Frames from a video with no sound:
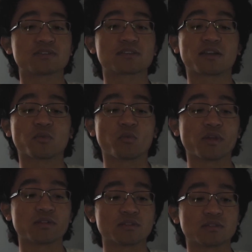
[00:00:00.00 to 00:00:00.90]
It's kind of
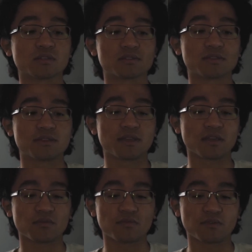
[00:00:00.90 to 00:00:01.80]
weird to
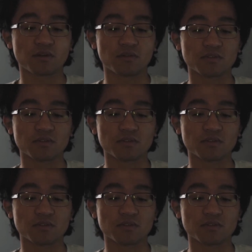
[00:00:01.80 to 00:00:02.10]
think of